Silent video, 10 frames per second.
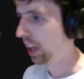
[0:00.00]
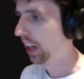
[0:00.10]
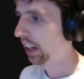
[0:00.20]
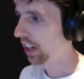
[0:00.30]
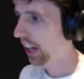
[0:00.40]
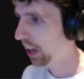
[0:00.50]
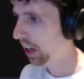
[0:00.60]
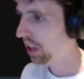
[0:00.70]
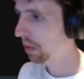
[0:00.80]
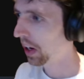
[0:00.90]
It's an
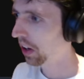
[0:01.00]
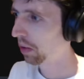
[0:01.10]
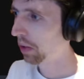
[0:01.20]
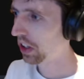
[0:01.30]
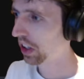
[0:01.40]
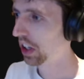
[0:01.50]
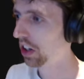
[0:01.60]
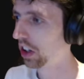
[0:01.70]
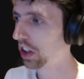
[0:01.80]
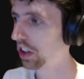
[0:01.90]
AoE spell that basically
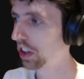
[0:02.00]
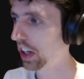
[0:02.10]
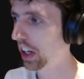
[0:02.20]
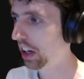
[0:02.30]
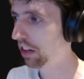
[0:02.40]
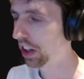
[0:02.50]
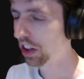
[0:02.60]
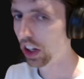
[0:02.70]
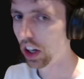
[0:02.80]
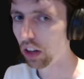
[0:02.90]
knocks
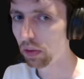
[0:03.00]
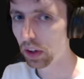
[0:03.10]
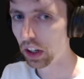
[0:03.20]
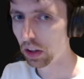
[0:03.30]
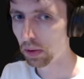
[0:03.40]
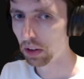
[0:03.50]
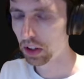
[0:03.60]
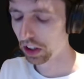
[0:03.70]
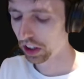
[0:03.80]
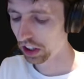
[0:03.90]
everything up, and the primary
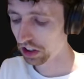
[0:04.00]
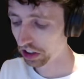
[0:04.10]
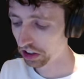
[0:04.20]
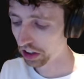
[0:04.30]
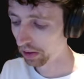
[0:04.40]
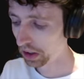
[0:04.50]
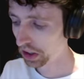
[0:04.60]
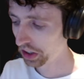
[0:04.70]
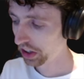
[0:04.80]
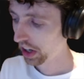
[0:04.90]
target takes extra
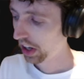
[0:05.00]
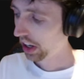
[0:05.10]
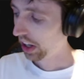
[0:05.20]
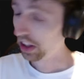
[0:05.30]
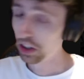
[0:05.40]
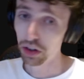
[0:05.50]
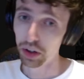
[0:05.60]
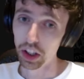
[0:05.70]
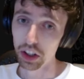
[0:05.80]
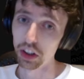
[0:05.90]
damage. This is
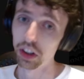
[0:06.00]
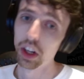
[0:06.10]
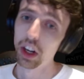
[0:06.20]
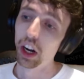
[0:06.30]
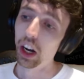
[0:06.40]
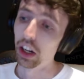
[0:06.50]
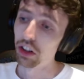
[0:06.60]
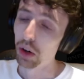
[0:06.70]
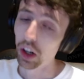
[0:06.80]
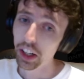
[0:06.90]
really good.
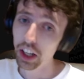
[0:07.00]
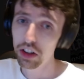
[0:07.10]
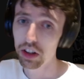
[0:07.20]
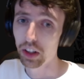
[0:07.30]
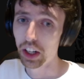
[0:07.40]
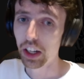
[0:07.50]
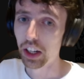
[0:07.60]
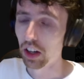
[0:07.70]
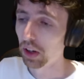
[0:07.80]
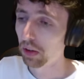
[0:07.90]
So Arcane is already
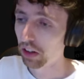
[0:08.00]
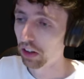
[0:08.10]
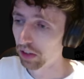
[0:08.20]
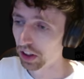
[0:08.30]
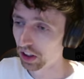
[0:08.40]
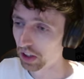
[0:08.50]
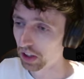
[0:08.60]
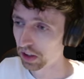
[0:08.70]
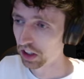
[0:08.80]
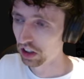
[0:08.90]
getting a big buff in Mythic
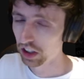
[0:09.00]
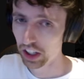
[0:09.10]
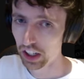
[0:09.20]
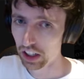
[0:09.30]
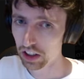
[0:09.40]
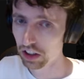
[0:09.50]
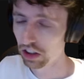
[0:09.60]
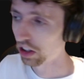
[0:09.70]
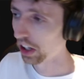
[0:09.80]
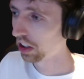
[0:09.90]
Plus because it's getting access
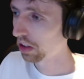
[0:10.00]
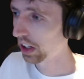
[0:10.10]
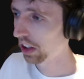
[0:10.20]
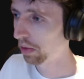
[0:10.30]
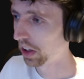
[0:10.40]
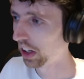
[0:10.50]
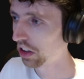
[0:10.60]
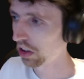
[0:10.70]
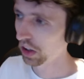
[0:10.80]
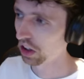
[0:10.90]
to Dragon's Breath, but like
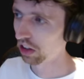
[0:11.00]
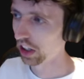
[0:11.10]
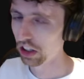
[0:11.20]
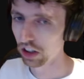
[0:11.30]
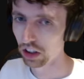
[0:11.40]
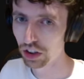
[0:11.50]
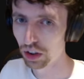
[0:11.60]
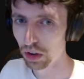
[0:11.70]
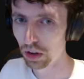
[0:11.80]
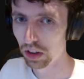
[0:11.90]
Supernova is
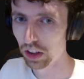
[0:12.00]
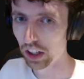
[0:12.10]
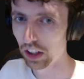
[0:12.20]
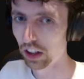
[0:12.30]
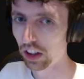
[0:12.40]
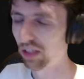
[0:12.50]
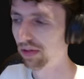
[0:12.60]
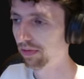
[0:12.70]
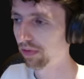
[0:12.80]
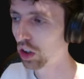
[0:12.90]
also like a
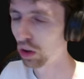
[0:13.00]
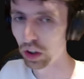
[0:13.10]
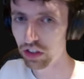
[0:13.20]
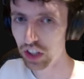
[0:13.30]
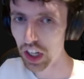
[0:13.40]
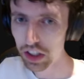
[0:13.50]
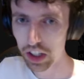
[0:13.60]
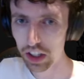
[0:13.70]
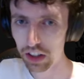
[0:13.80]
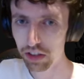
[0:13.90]
sort of
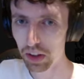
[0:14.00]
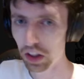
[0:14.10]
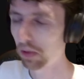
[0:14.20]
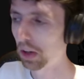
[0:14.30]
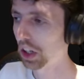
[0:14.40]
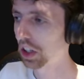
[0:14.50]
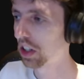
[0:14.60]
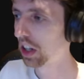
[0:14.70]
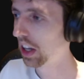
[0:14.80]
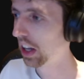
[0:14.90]
CC for Mythic
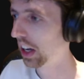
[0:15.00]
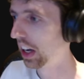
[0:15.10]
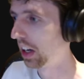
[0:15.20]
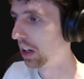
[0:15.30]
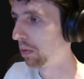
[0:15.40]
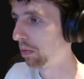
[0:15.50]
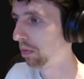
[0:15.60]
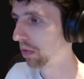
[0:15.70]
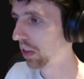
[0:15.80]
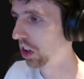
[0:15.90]
Plus.
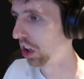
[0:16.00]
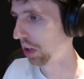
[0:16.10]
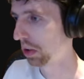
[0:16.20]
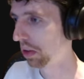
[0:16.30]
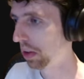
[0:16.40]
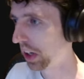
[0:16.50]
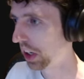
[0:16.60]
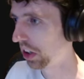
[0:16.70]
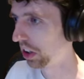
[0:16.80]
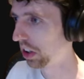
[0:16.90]
Knockups can be pretty
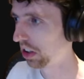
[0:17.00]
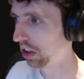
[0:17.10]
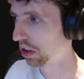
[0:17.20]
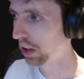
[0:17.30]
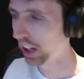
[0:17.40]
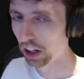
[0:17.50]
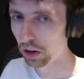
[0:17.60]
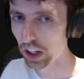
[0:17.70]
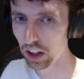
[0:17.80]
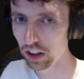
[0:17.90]
good. It's also an
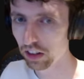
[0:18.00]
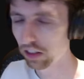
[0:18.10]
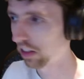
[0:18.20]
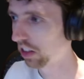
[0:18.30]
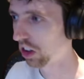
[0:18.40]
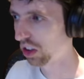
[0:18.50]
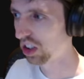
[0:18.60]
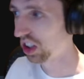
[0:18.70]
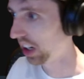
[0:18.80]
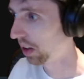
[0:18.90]
AoE. It's also
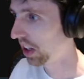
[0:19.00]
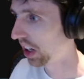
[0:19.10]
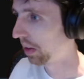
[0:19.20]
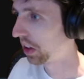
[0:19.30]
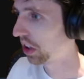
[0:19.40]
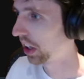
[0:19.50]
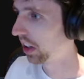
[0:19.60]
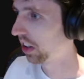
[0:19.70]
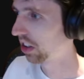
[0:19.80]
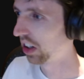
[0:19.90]
just AoE damage, right?
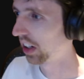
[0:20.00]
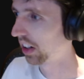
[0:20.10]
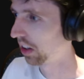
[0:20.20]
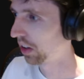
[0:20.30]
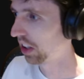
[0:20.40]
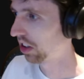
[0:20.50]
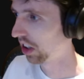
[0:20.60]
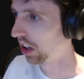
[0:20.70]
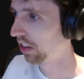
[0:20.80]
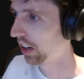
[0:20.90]
It's not like I don't think it's a
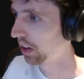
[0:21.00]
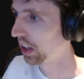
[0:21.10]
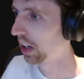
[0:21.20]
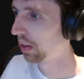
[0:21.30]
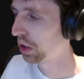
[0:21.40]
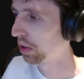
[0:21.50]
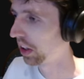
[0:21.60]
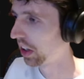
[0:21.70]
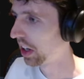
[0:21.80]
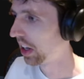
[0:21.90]
lot of AoE damage,
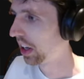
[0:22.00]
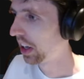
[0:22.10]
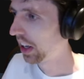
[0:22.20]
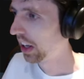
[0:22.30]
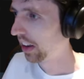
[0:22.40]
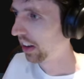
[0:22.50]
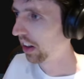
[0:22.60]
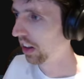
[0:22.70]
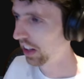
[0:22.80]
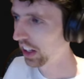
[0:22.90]
but
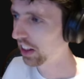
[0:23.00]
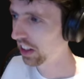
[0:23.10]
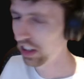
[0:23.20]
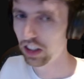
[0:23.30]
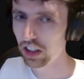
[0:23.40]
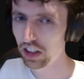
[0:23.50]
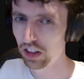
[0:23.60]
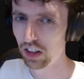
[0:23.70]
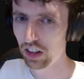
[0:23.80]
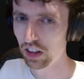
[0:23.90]
like this is
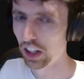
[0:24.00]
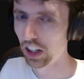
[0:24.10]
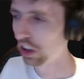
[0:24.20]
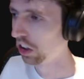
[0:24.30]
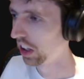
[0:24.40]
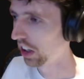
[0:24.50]
like good.